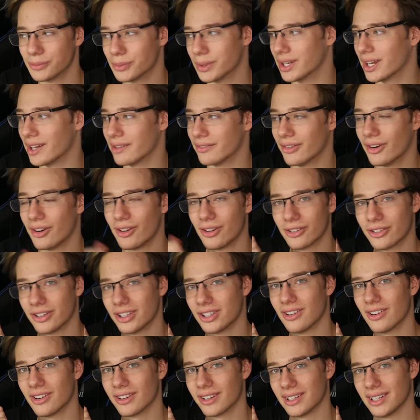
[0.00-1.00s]
when I've already
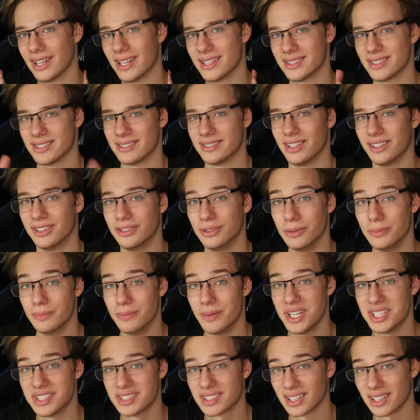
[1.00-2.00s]
got glasses that do
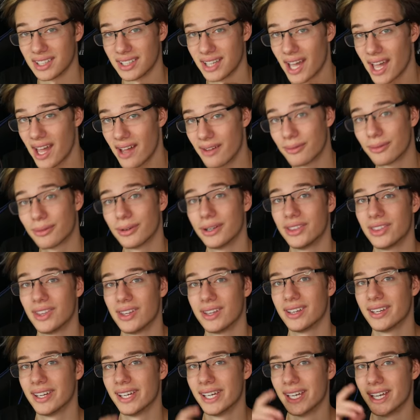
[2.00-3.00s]
basically
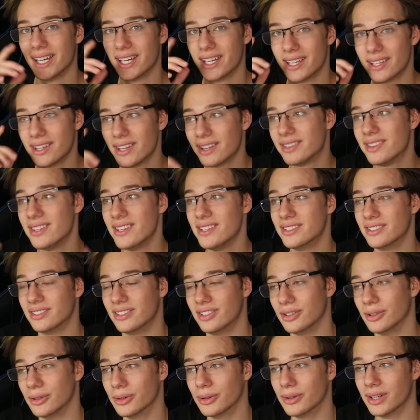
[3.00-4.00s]
everything that these
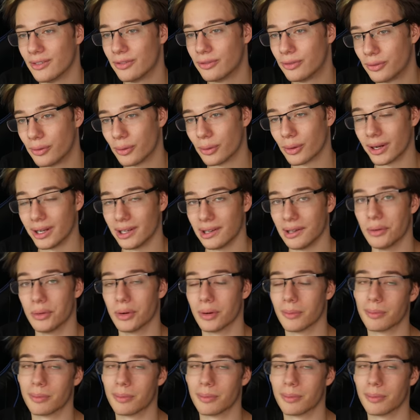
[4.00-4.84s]
do for a lower